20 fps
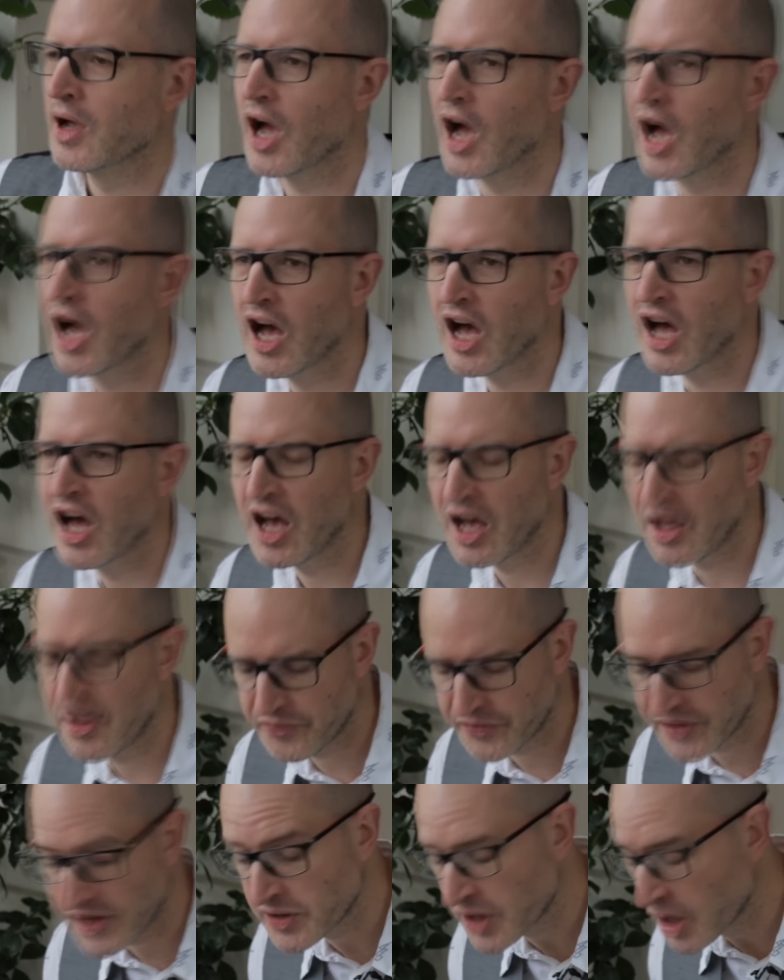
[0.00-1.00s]

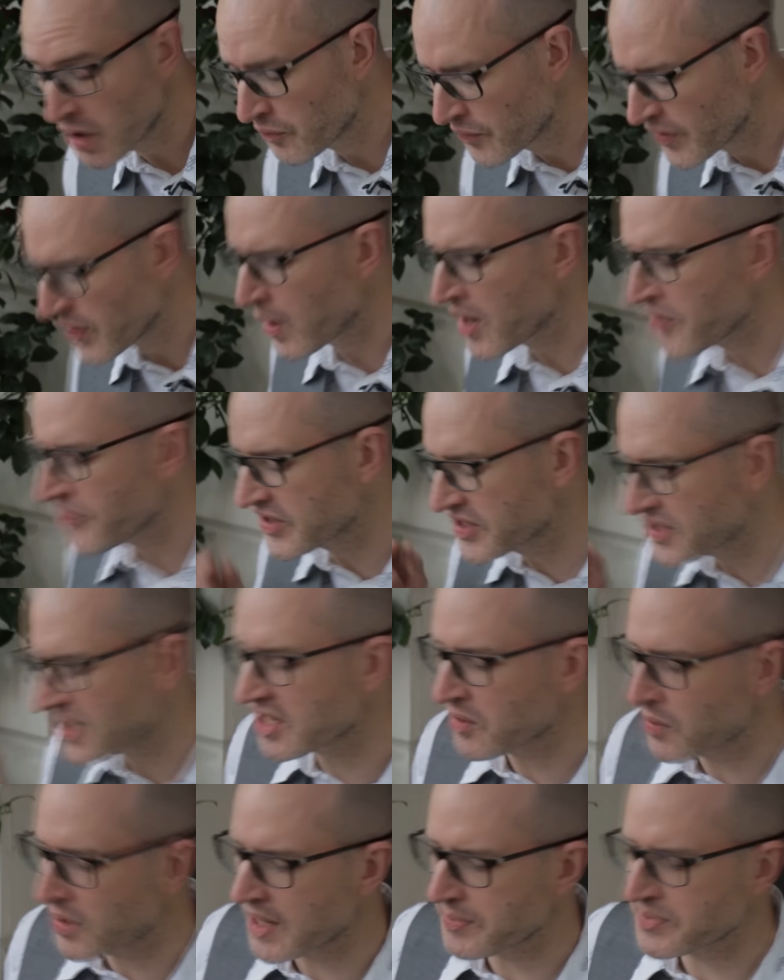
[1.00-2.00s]
No, the
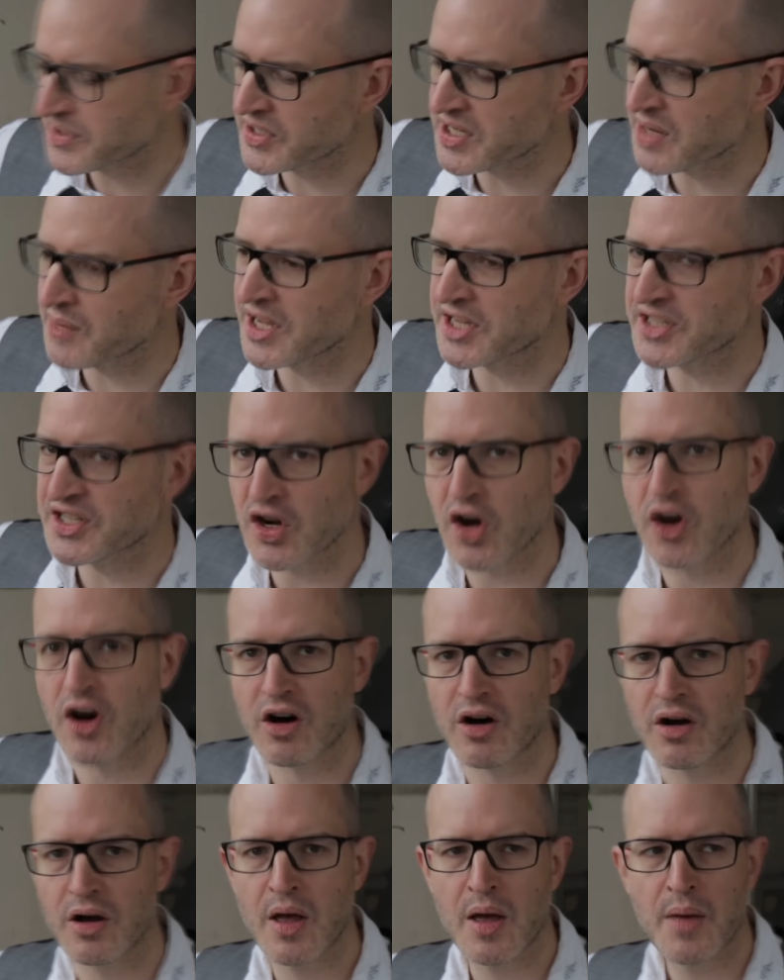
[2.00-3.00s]
second one Epson sent me is
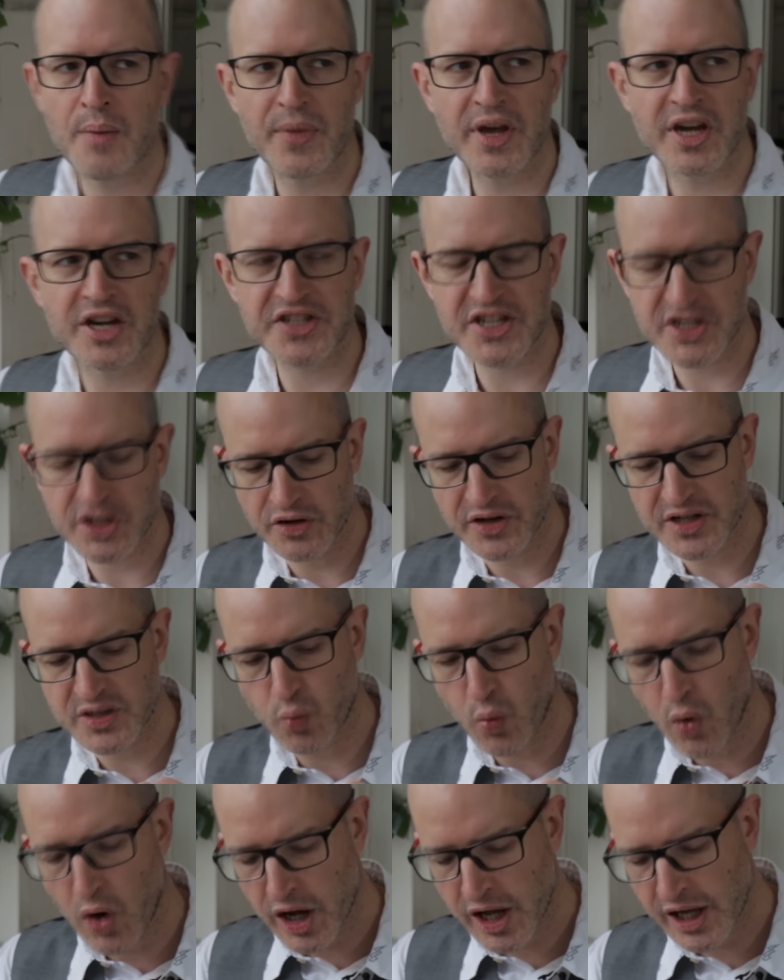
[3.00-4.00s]
not, because it's got this
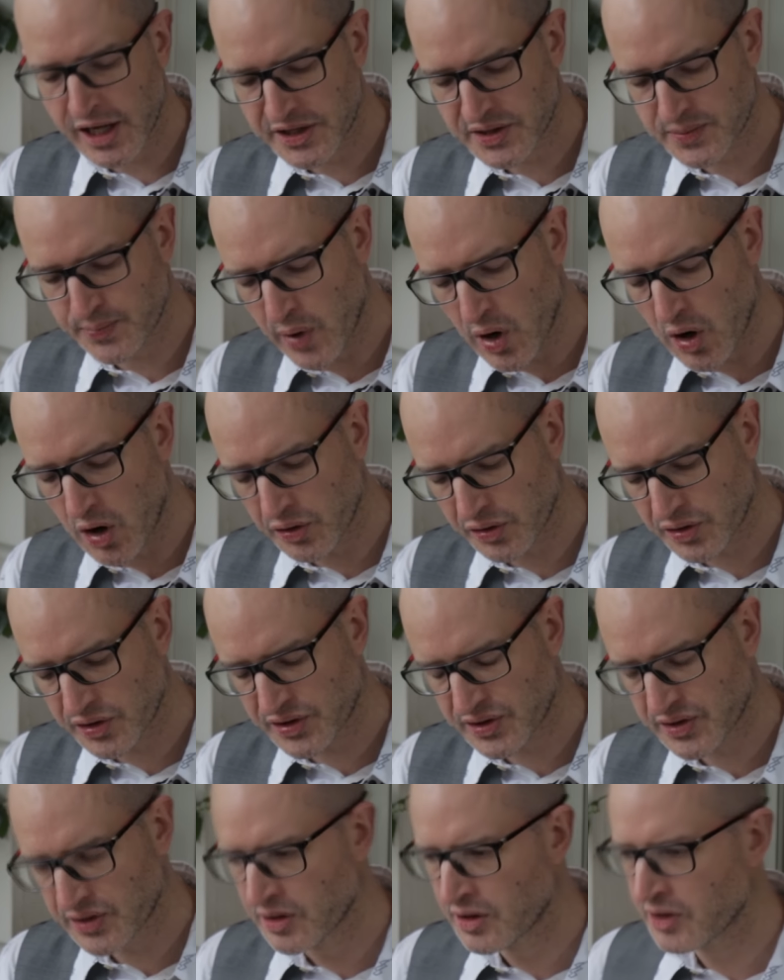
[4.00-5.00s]
wireless
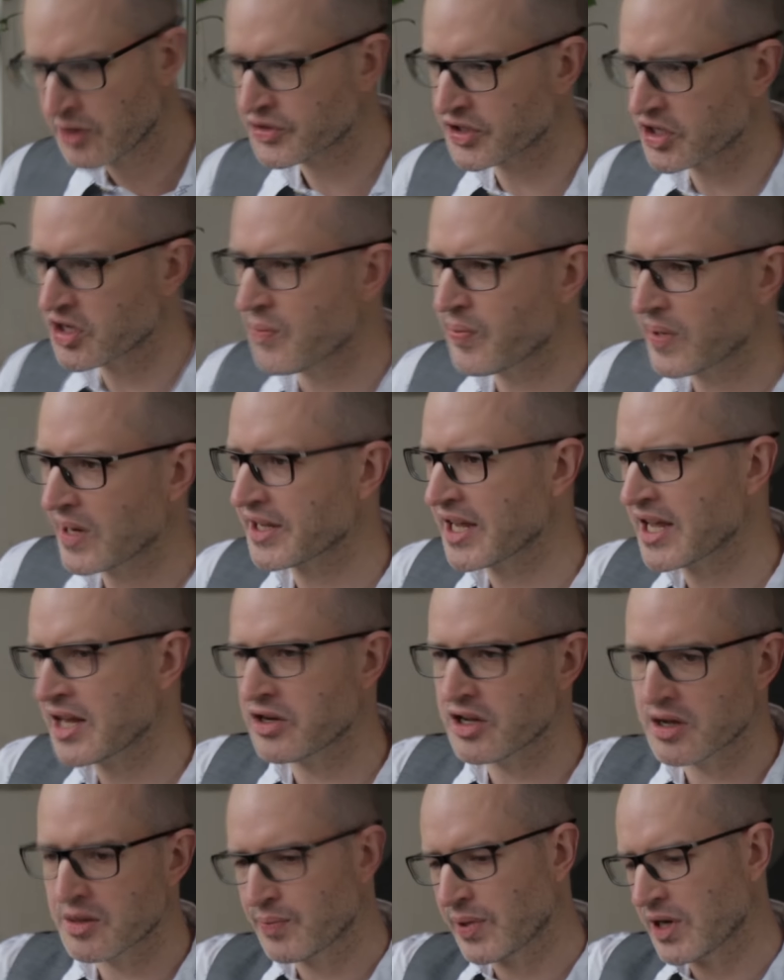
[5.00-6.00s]
box. So you plug in
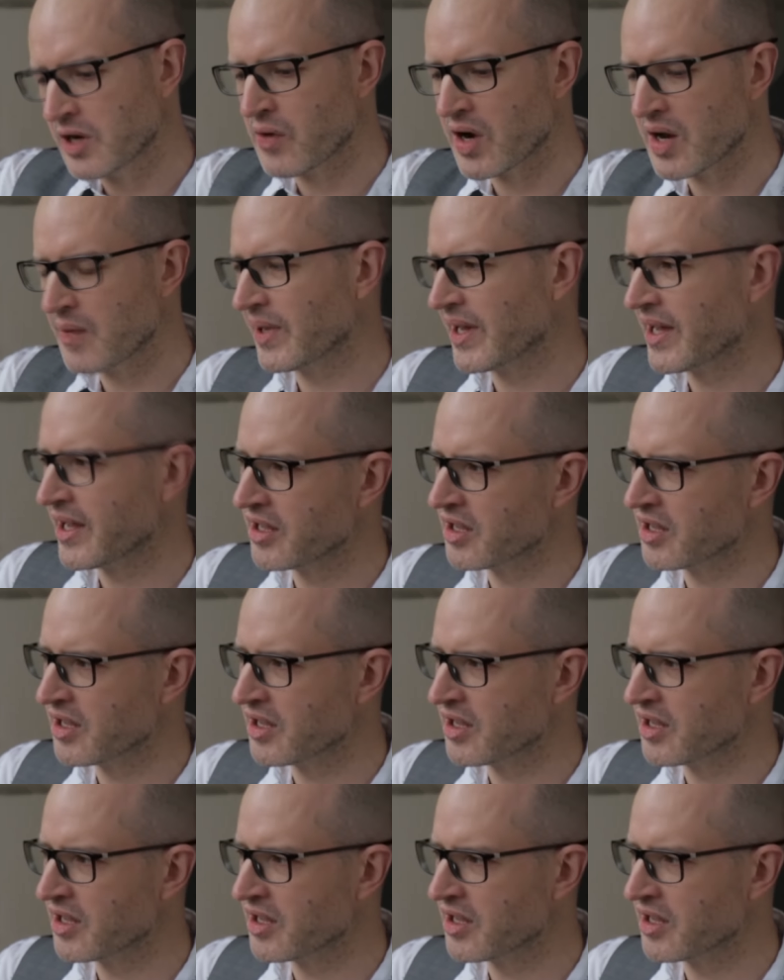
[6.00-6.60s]
your Blu-ray player,